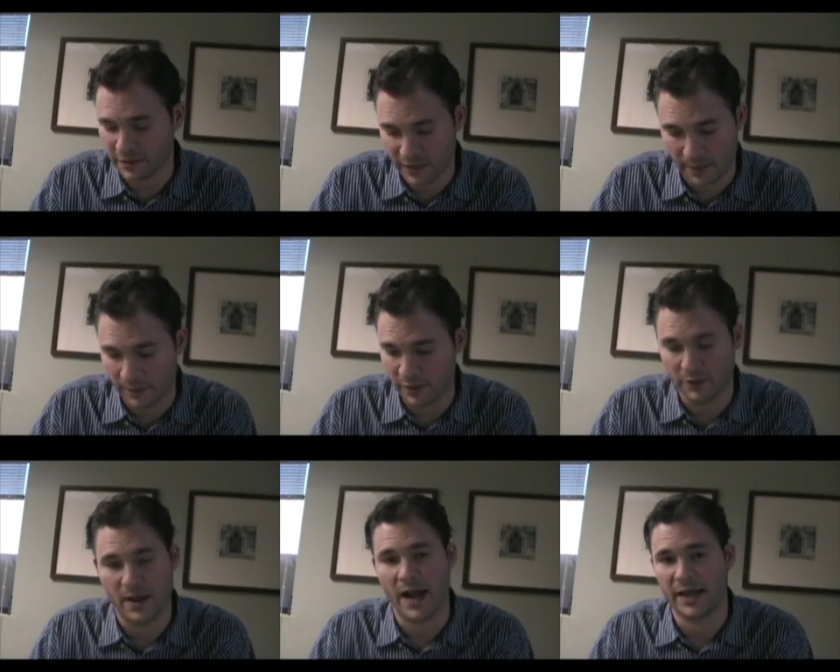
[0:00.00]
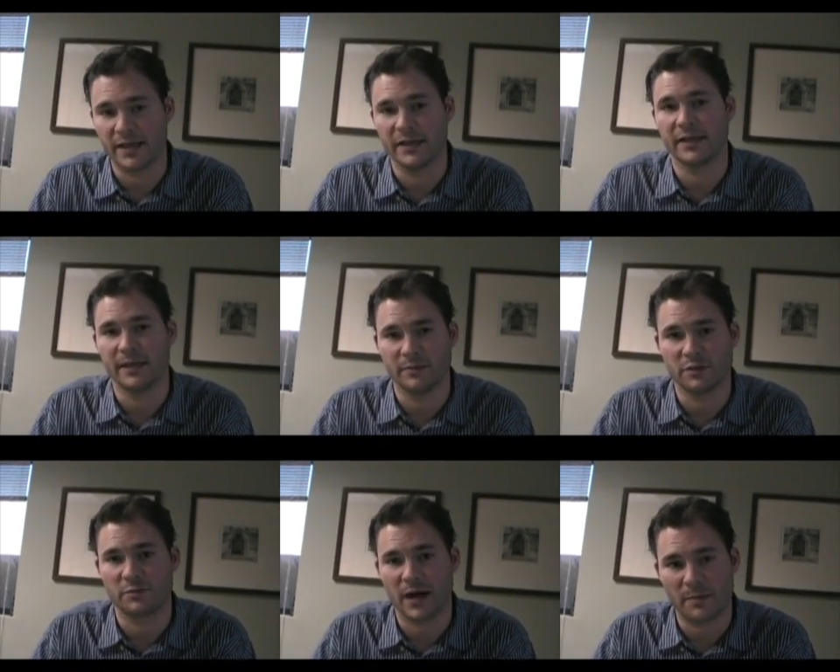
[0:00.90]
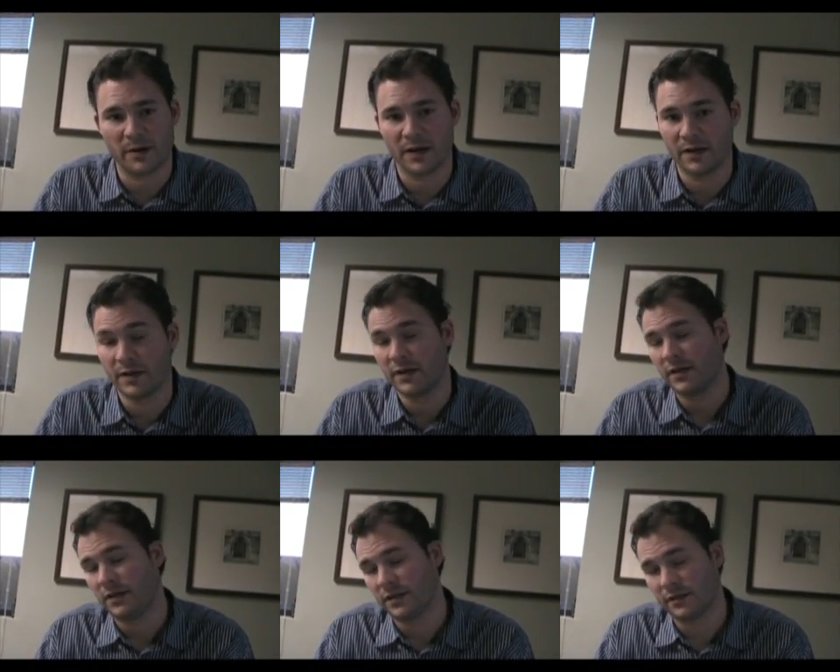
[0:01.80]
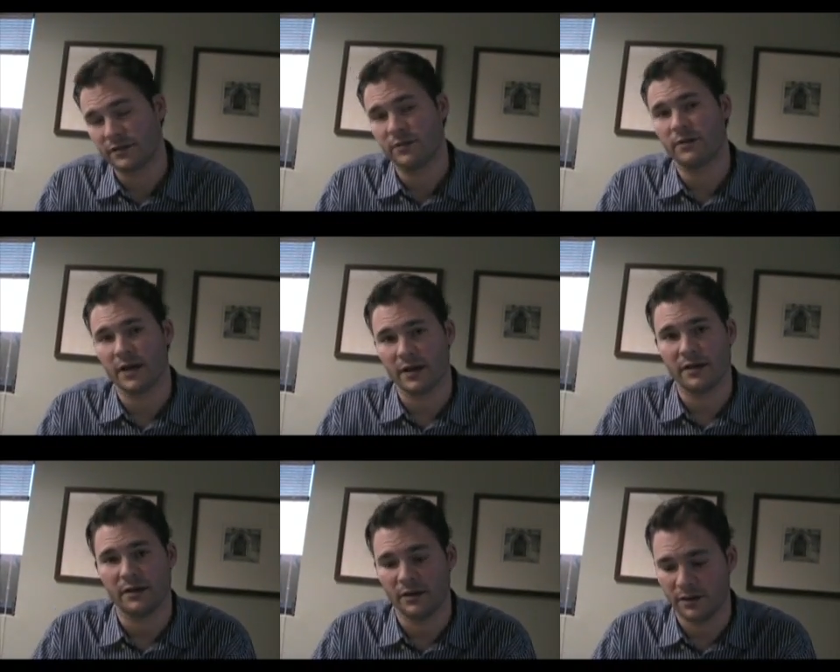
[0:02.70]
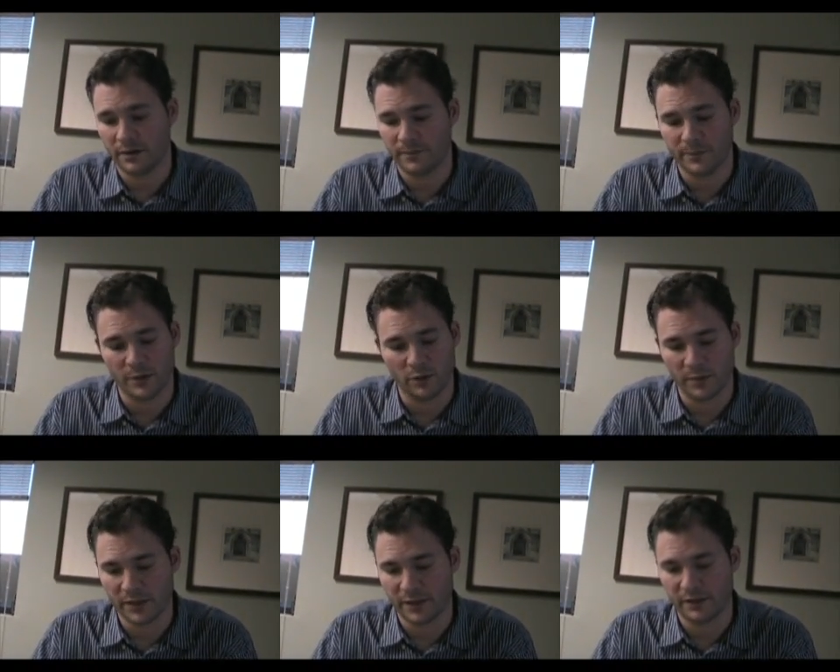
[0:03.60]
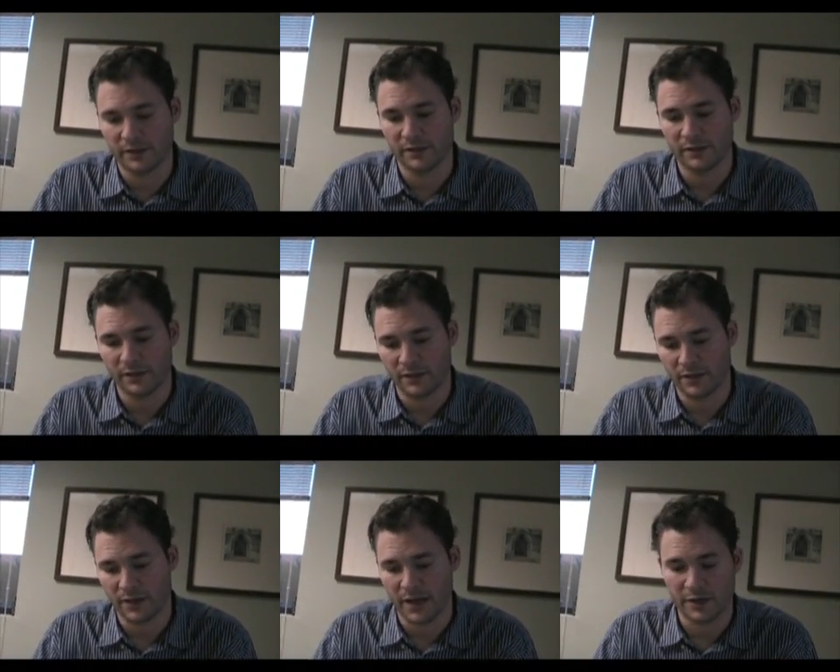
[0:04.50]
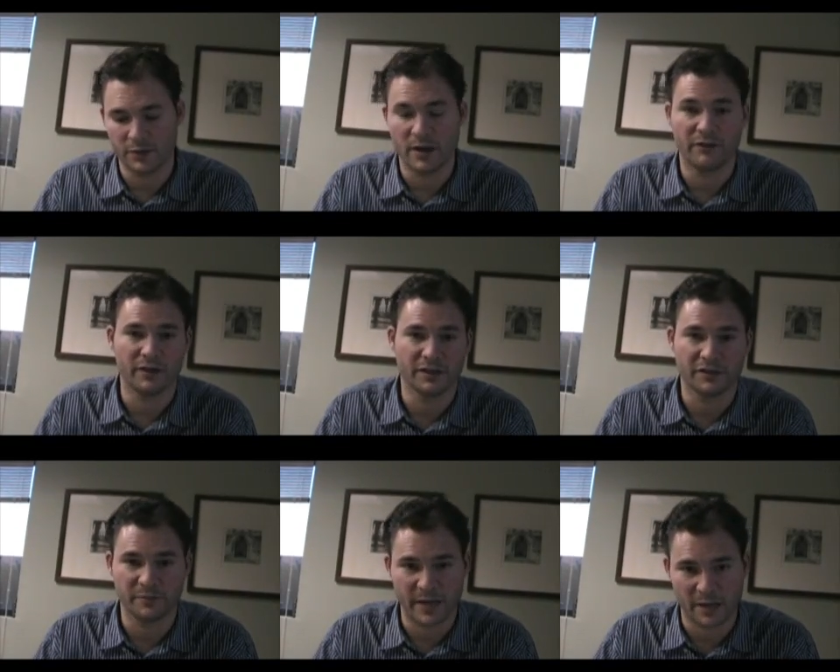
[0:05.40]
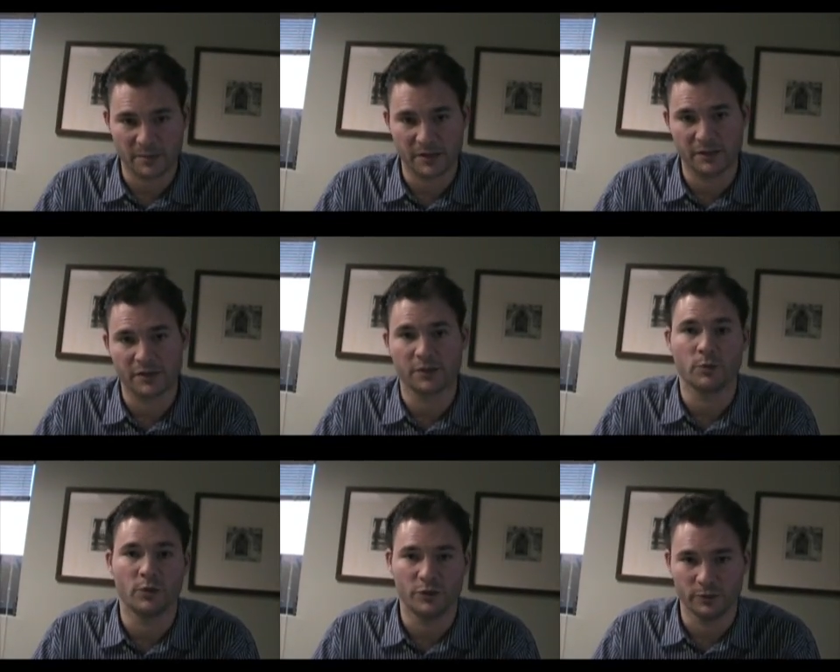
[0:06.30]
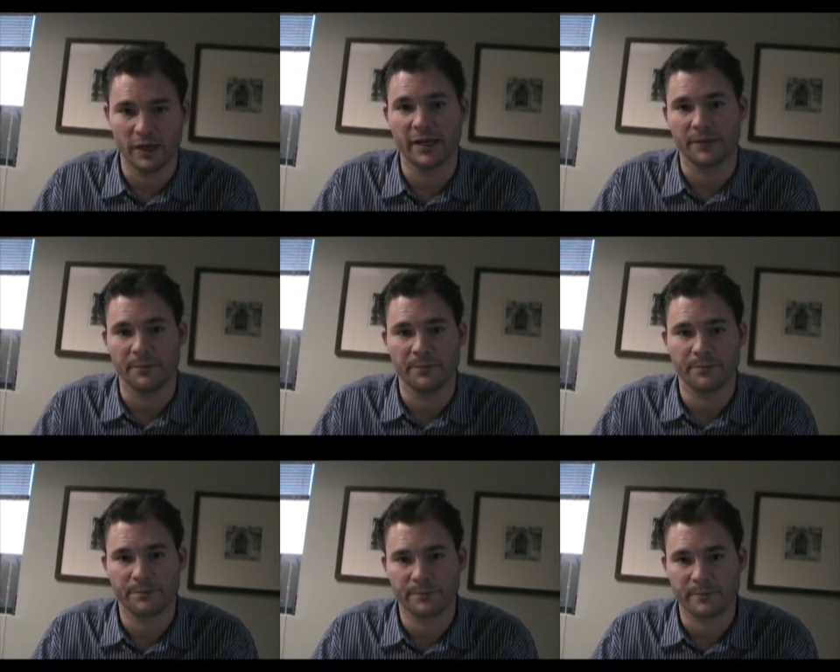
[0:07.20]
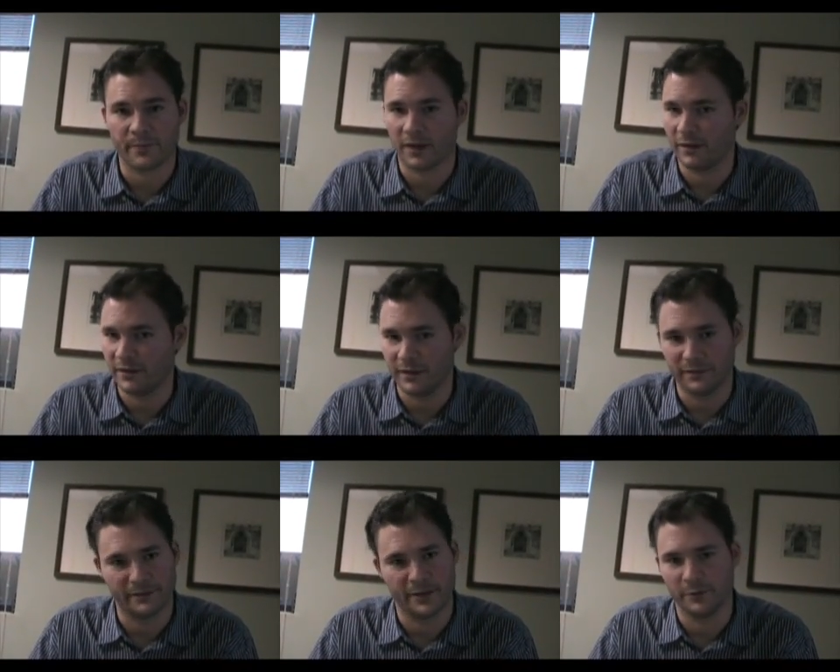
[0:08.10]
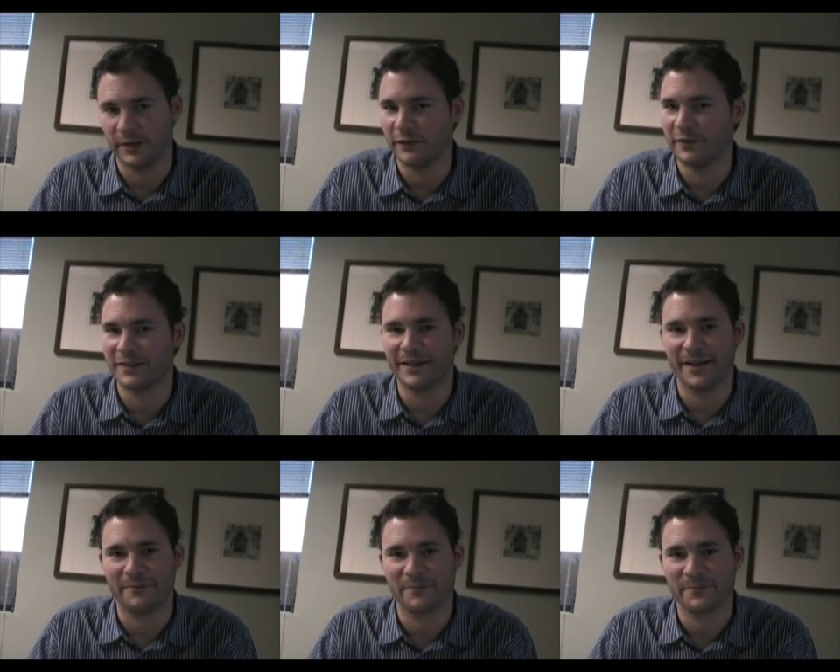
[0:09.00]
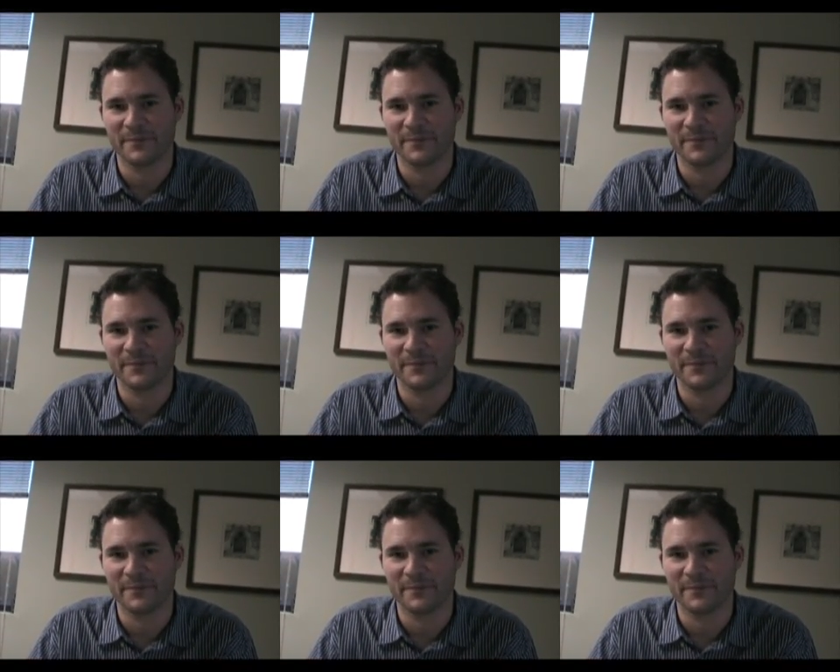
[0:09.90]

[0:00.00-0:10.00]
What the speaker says: listen, I'm gonna do anything to keep this property, and we'll say, okay, no big deal. I do have a list of bankruptcy attorneys. Would you like them? And then we leave it at that.